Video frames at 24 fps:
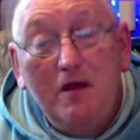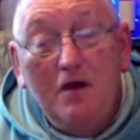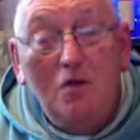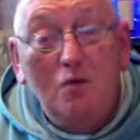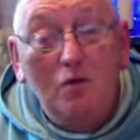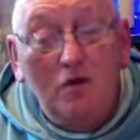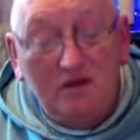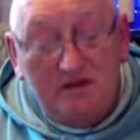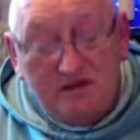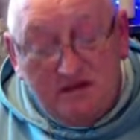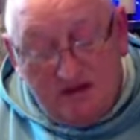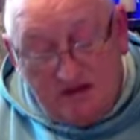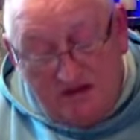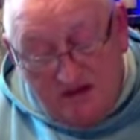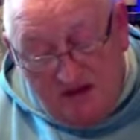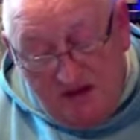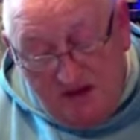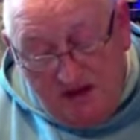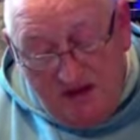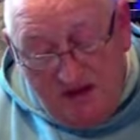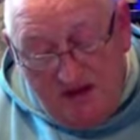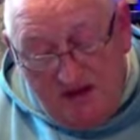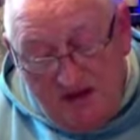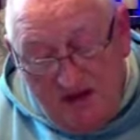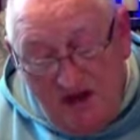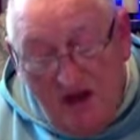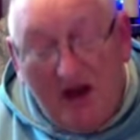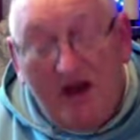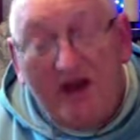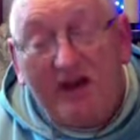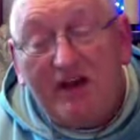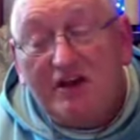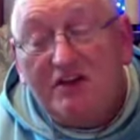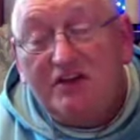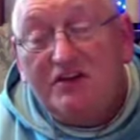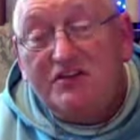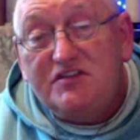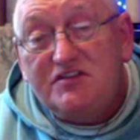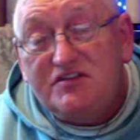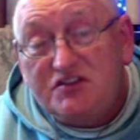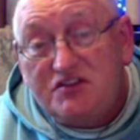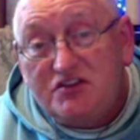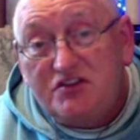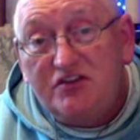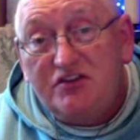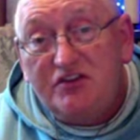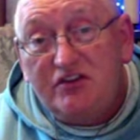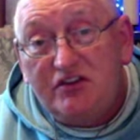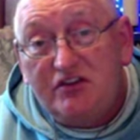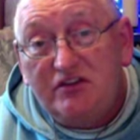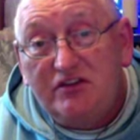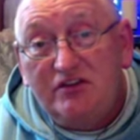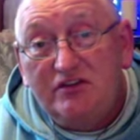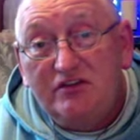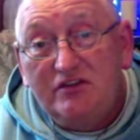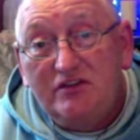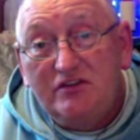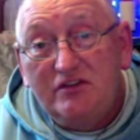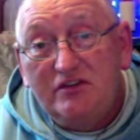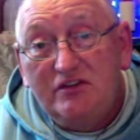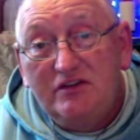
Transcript: Well, today I can assure you